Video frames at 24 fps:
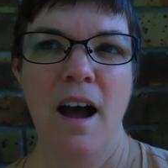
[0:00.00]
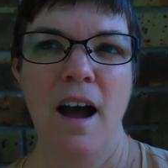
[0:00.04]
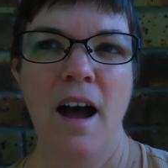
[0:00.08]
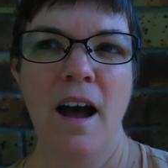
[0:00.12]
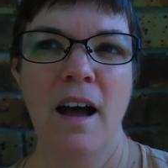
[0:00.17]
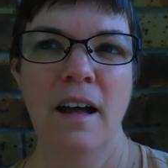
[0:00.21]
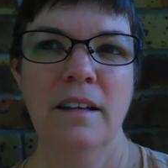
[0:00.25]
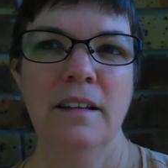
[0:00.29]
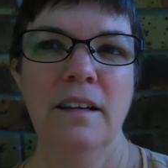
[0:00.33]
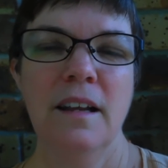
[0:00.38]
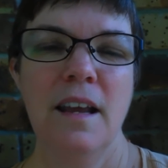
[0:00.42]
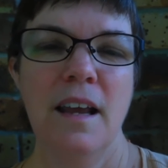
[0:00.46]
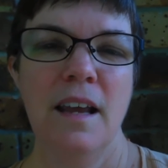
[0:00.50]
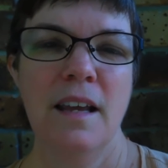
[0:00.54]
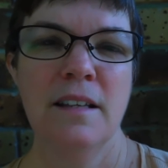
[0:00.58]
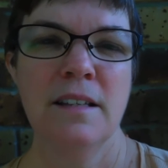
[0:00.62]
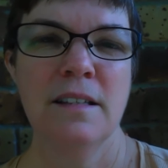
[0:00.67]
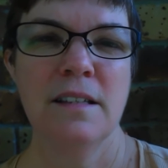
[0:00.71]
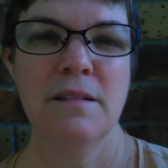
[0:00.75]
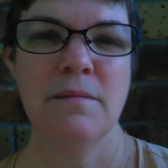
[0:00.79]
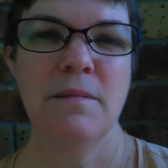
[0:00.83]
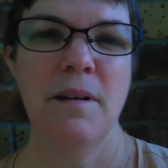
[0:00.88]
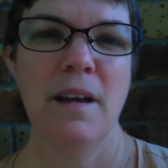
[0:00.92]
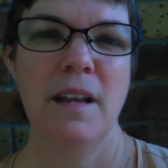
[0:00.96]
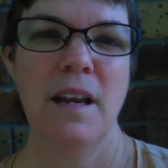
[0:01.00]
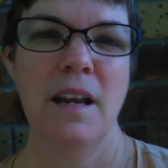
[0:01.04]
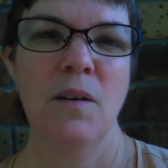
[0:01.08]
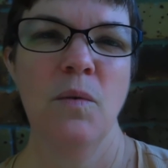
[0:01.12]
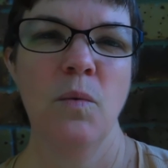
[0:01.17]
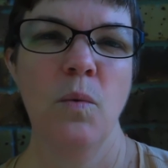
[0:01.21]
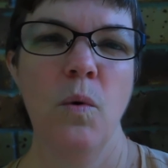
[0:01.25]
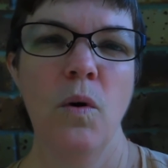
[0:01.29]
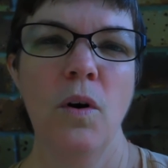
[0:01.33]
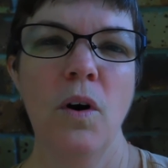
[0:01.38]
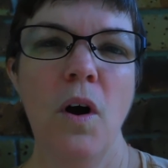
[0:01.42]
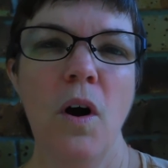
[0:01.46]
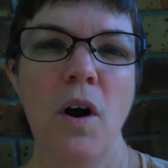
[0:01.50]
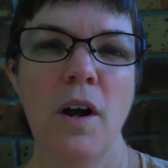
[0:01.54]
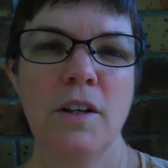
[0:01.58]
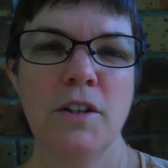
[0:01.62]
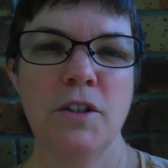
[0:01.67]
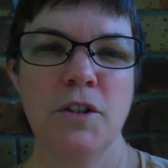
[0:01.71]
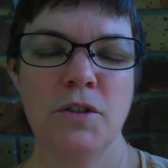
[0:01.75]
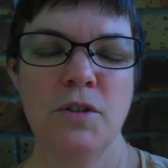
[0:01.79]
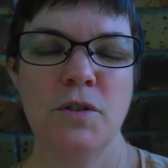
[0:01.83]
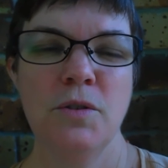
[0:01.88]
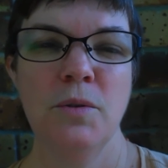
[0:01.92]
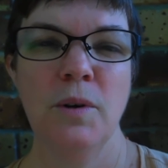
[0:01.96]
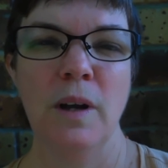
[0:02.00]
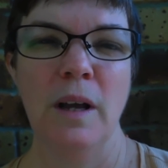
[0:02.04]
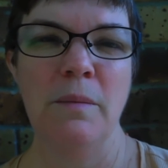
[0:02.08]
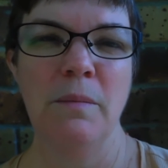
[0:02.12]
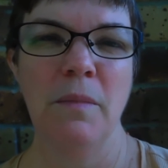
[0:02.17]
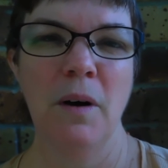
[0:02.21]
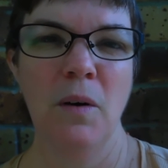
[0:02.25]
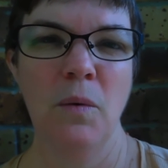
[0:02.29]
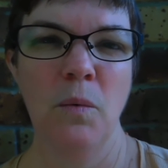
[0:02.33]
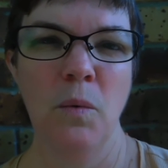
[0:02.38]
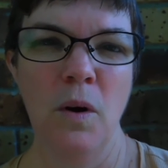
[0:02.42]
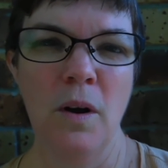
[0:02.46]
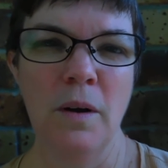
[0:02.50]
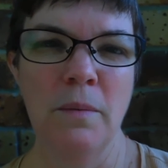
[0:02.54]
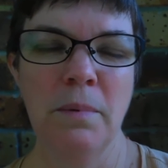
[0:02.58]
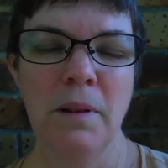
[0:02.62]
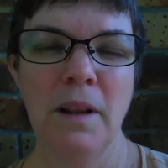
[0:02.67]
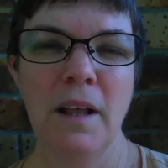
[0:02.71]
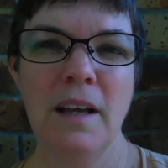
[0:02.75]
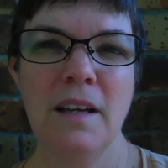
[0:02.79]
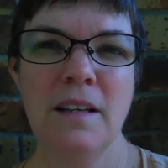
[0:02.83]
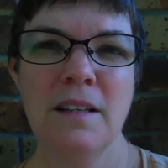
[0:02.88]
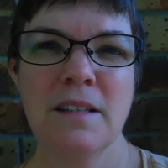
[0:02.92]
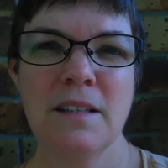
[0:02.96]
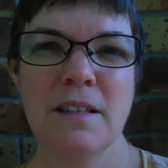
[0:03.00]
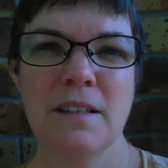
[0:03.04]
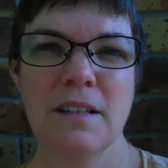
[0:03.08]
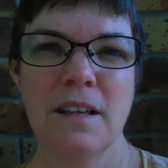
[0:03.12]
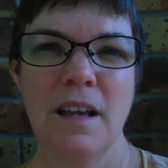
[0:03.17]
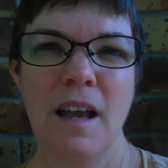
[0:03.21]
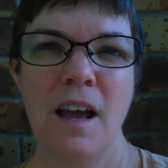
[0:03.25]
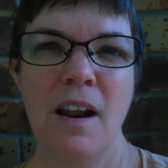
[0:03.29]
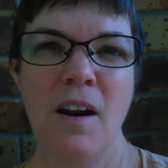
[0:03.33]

underestimating what I do in my workplace,